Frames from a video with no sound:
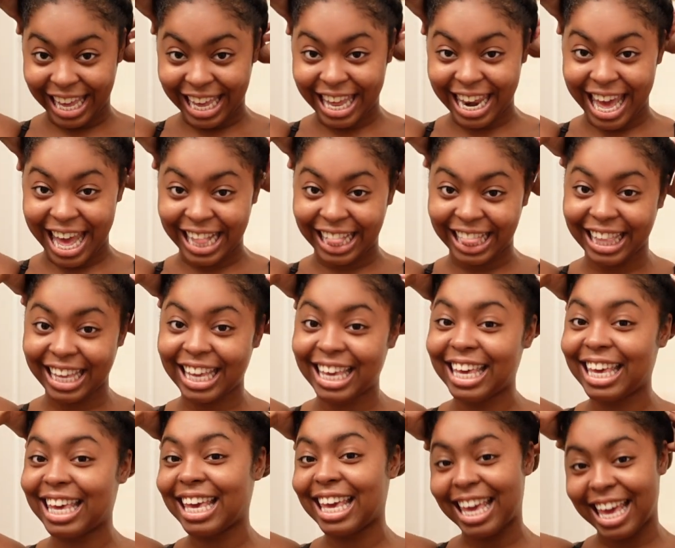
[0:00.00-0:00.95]
get at the
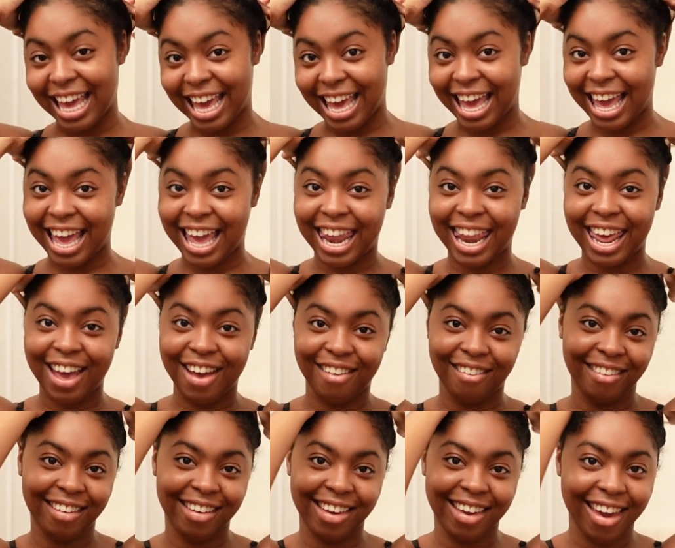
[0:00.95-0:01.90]
kid,
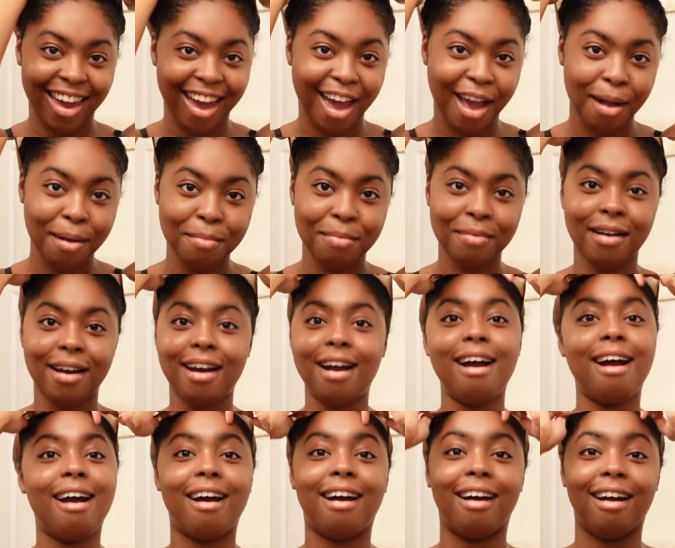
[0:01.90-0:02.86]
okay,
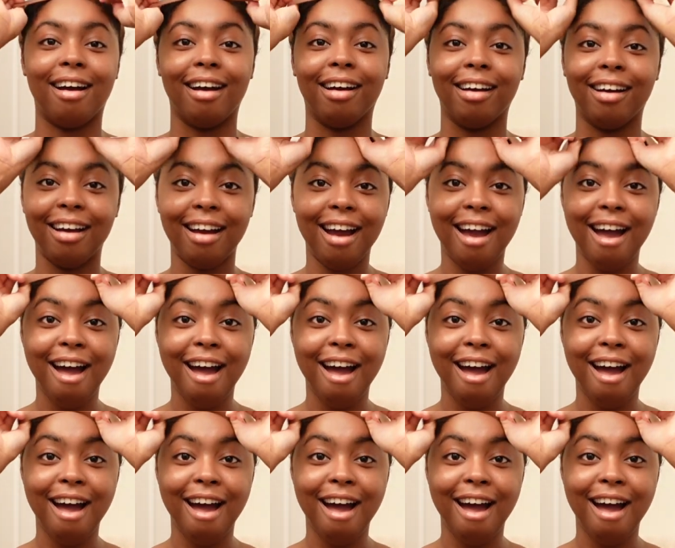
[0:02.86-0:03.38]
her.